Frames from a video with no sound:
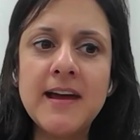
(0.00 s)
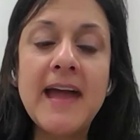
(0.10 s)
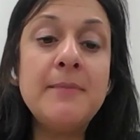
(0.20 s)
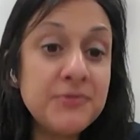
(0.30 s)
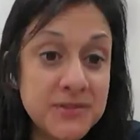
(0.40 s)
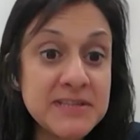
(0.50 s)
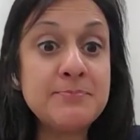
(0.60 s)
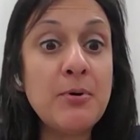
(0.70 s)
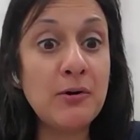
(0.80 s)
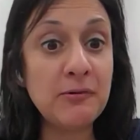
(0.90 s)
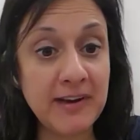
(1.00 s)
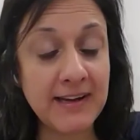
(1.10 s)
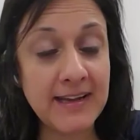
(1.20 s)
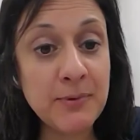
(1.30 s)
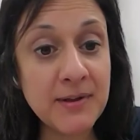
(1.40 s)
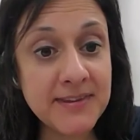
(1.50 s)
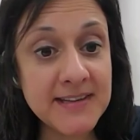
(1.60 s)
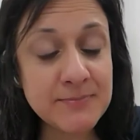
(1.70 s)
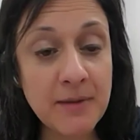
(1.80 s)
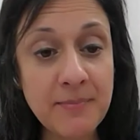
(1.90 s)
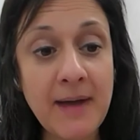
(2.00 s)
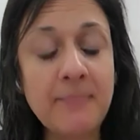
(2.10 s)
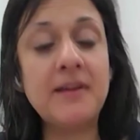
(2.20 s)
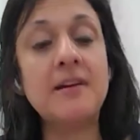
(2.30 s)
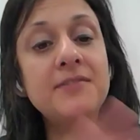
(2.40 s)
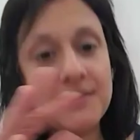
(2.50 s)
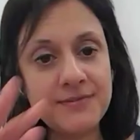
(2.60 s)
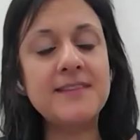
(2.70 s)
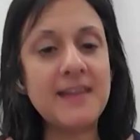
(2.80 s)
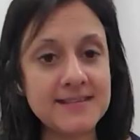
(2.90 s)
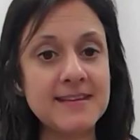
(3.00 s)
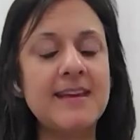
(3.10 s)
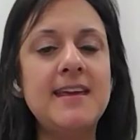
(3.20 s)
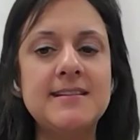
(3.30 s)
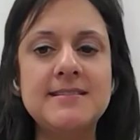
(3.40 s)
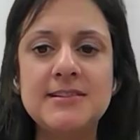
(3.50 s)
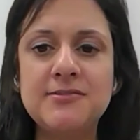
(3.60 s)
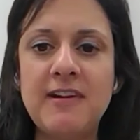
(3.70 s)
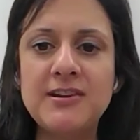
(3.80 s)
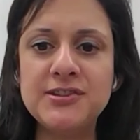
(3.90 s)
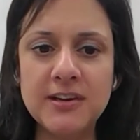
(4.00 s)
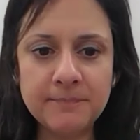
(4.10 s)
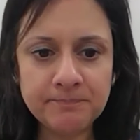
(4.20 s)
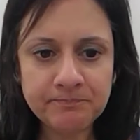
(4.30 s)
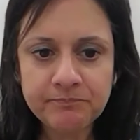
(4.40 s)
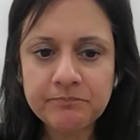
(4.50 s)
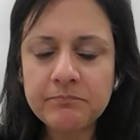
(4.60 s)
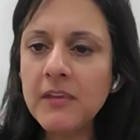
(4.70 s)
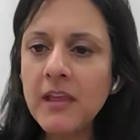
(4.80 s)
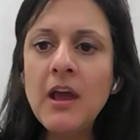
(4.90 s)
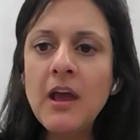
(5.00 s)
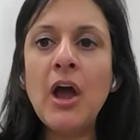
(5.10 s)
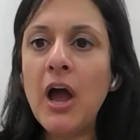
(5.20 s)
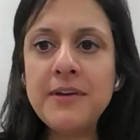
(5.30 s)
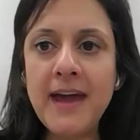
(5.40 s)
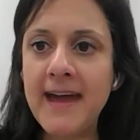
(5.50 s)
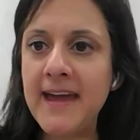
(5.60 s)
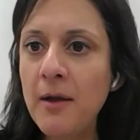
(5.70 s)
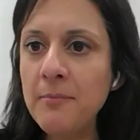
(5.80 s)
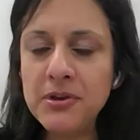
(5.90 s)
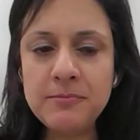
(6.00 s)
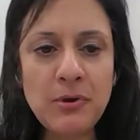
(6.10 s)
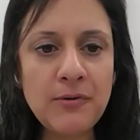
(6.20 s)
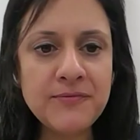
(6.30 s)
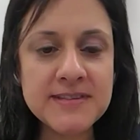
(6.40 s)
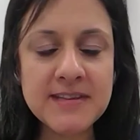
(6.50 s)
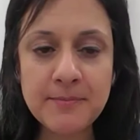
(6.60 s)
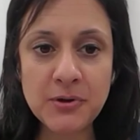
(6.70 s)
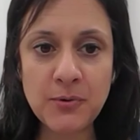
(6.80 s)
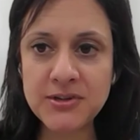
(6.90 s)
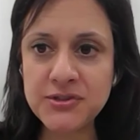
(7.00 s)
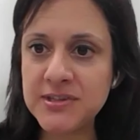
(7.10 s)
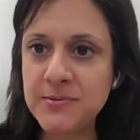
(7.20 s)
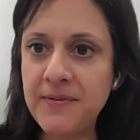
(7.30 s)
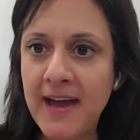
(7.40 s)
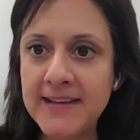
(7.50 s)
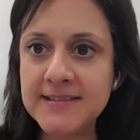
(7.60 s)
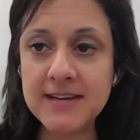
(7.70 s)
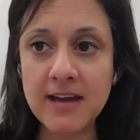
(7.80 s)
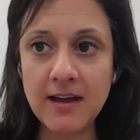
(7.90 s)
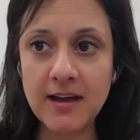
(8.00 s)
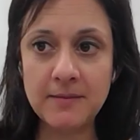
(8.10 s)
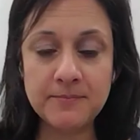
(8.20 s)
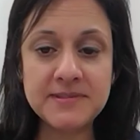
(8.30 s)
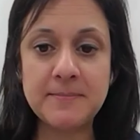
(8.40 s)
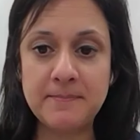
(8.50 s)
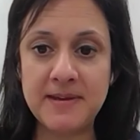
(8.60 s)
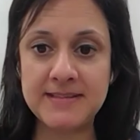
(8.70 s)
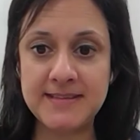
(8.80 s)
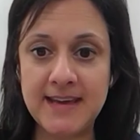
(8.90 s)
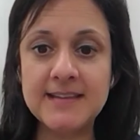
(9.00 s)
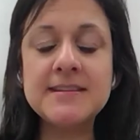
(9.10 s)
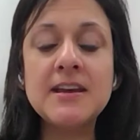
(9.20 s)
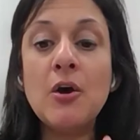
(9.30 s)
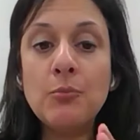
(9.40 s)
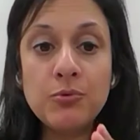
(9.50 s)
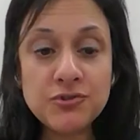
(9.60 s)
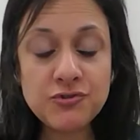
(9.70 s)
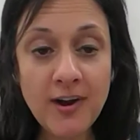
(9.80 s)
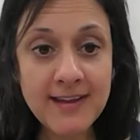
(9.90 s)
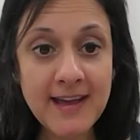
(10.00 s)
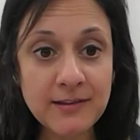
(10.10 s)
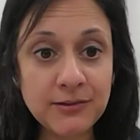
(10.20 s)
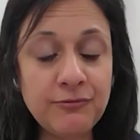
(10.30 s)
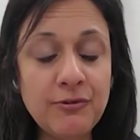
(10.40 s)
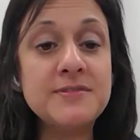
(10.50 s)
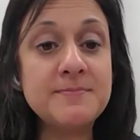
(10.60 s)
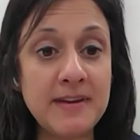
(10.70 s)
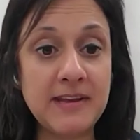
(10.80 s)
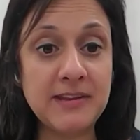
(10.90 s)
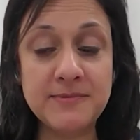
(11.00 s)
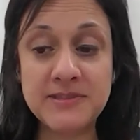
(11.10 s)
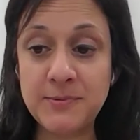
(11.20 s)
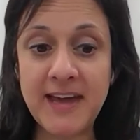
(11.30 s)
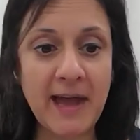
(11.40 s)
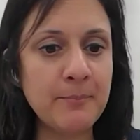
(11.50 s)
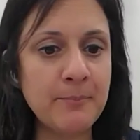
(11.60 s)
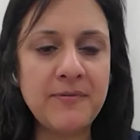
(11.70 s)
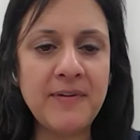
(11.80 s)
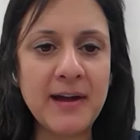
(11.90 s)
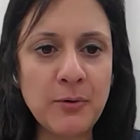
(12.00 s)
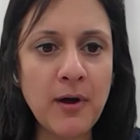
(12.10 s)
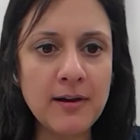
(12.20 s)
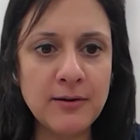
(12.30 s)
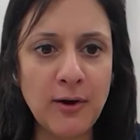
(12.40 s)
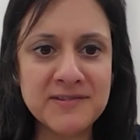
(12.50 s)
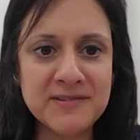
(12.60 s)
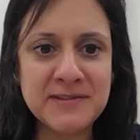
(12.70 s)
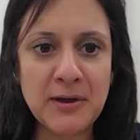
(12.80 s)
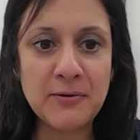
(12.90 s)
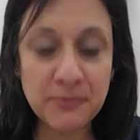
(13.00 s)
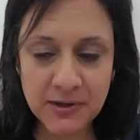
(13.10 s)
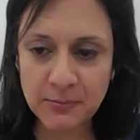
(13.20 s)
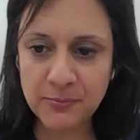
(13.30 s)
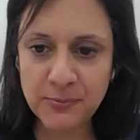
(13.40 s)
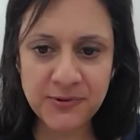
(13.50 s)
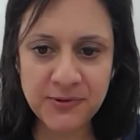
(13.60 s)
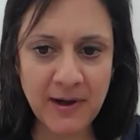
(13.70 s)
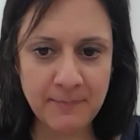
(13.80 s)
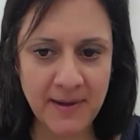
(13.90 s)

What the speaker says: able to spot really when things might be happening. I think that's a key consideration. Okay, I'm going to move to some of the questions we've had submitted. We'll try and get through as many of them as we can, but we've had quite a lot, so we'll do our